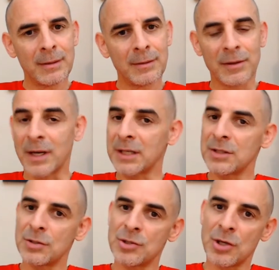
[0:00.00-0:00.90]
the
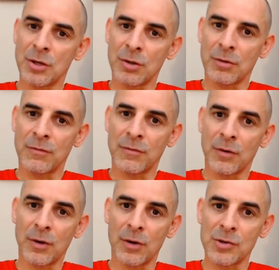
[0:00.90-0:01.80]
gratitude journal
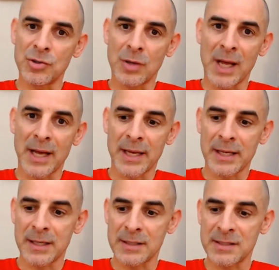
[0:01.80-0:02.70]
for
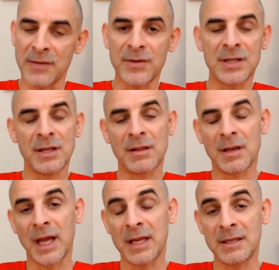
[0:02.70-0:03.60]
July 17th and
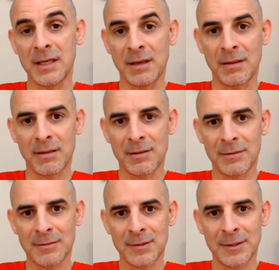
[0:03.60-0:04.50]
18th,
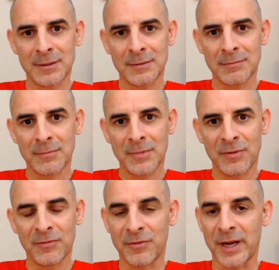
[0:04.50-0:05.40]

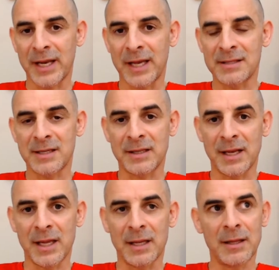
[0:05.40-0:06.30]
Friday and
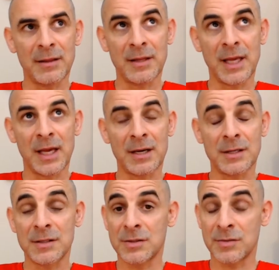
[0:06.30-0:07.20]
Saturday. The year
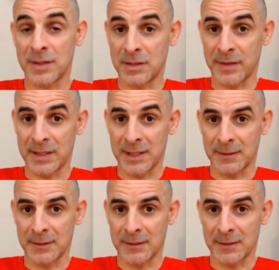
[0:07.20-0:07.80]
is 2020.